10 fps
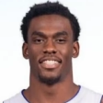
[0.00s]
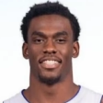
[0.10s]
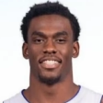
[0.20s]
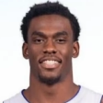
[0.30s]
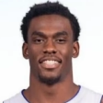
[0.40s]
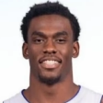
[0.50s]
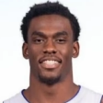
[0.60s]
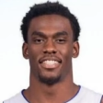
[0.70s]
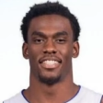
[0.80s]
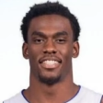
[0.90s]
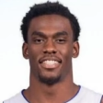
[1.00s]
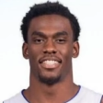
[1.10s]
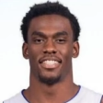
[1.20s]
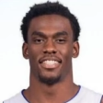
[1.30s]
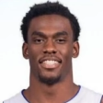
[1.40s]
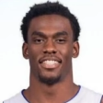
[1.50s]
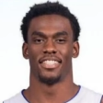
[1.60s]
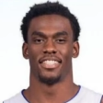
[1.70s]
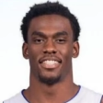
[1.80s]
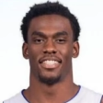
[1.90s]

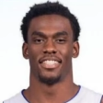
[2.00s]
[no speech]